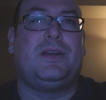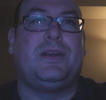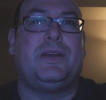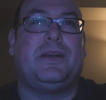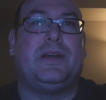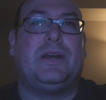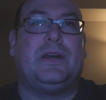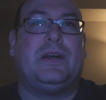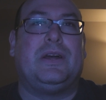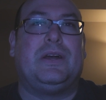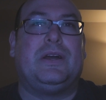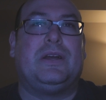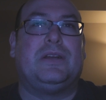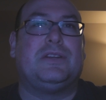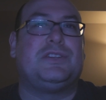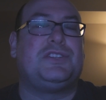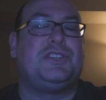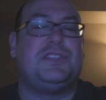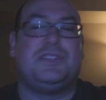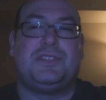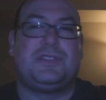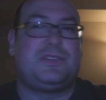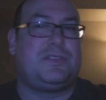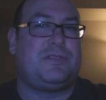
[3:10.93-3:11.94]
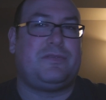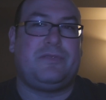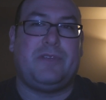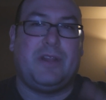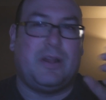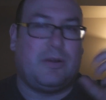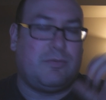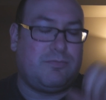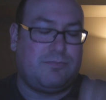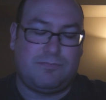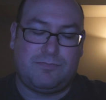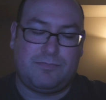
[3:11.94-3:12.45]
uh, she's you
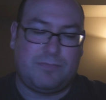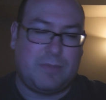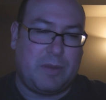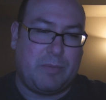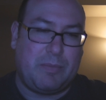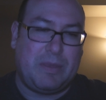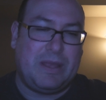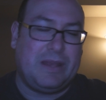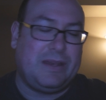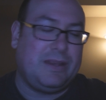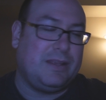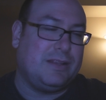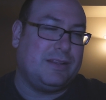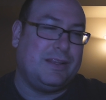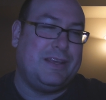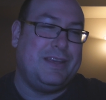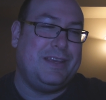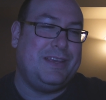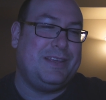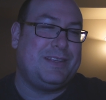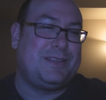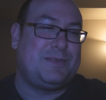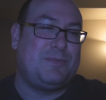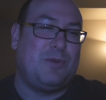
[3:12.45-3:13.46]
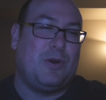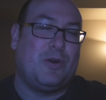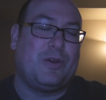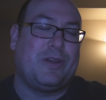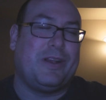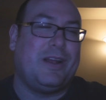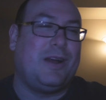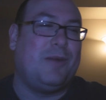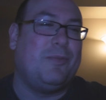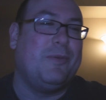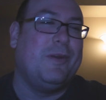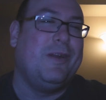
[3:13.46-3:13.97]
know immediately
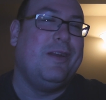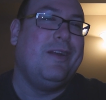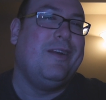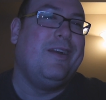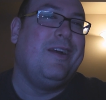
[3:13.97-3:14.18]
smoking up.